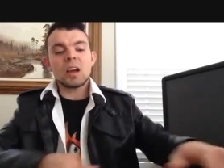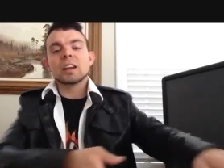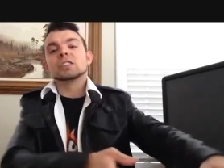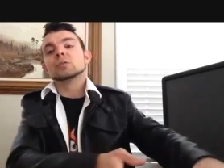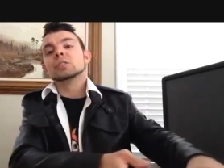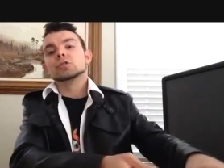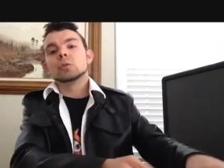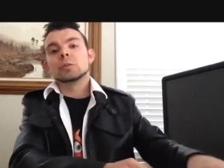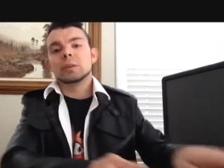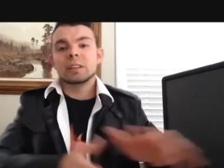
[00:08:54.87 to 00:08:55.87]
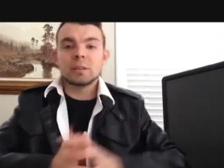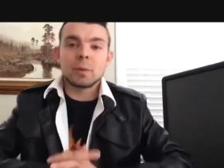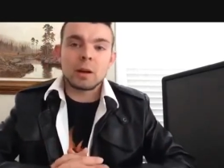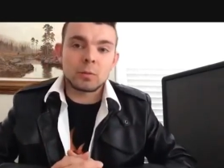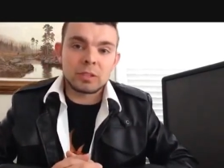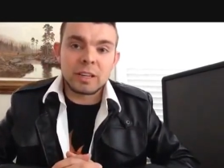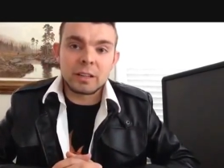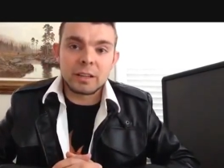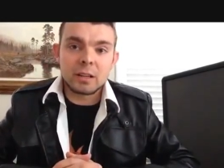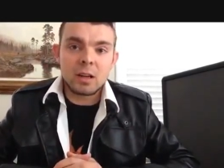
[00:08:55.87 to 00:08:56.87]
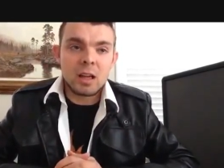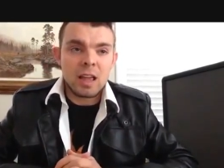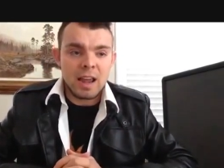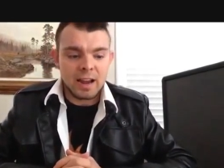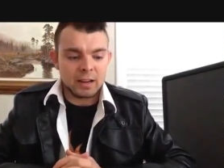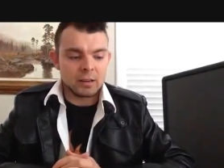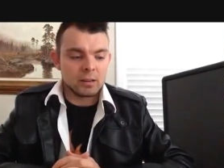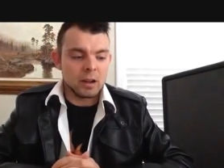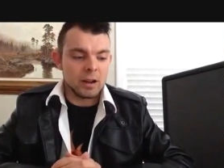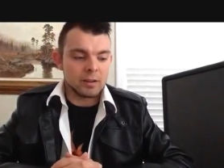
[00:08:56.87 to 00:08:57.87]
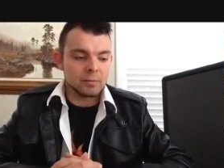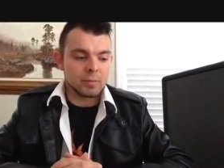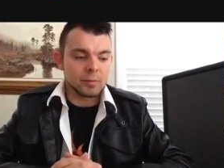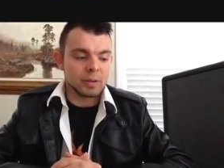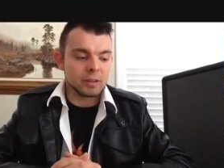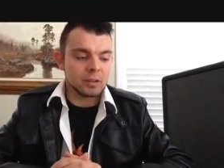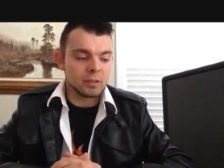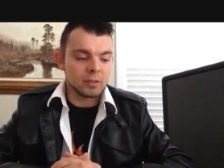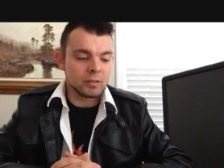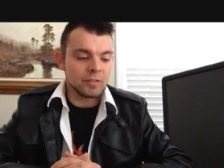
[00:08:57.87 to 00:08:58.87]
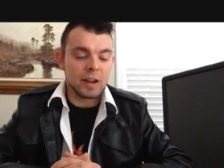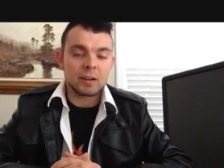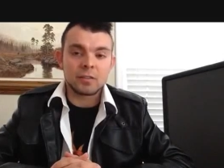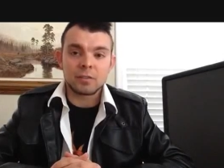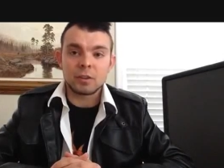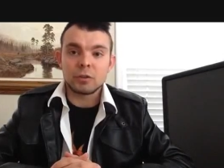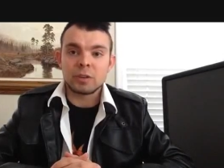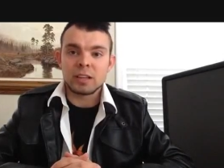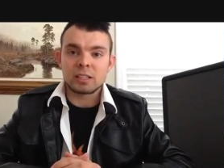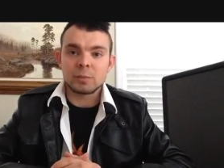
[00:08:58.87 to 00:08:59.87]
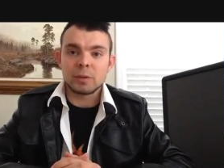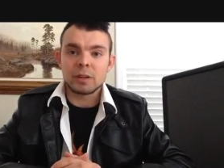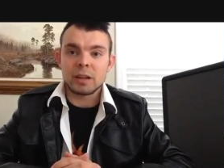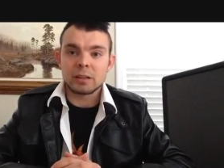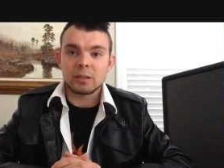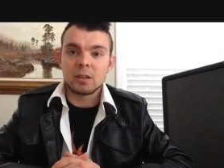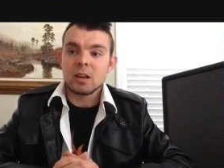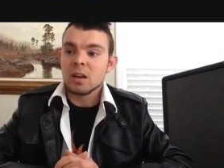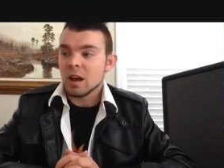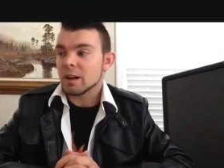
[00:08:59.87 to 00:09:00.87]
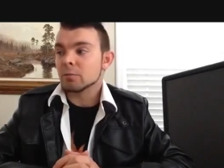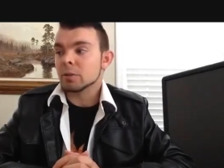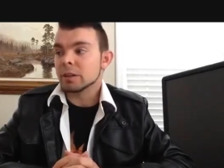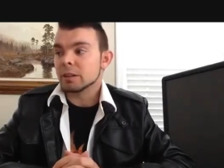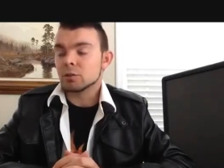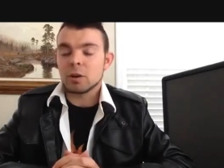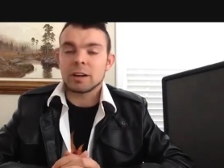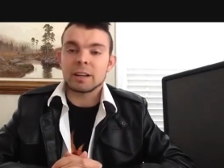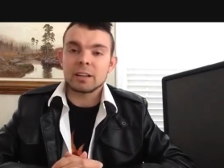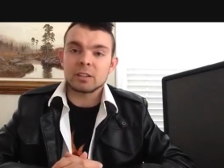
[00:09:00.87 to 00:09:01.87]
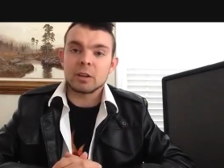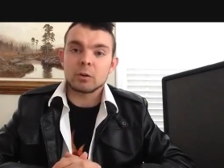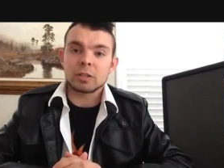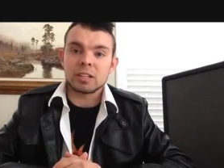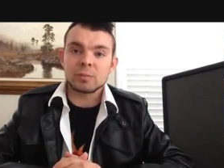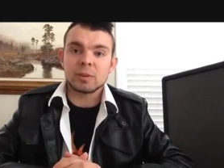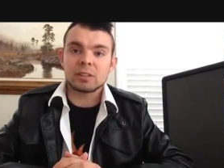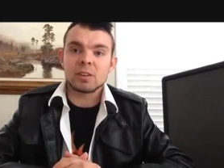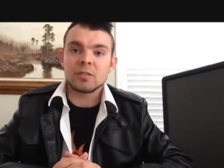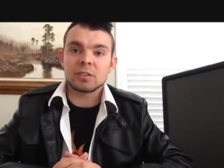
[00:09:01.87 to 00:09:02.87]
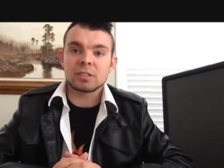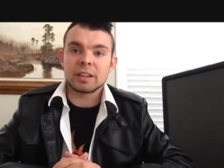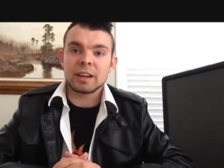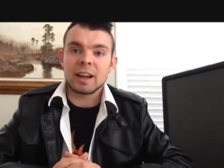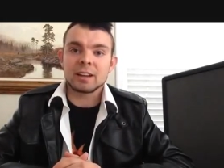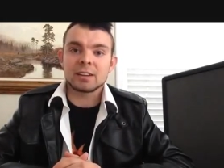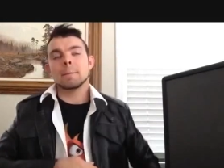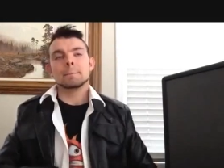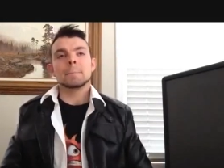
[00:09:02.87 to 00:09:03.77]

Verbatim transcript: I do enjoy reading the Bible daily and I'm a big fan of the New Testament, and I really try to get into the Old Testament as often as I can.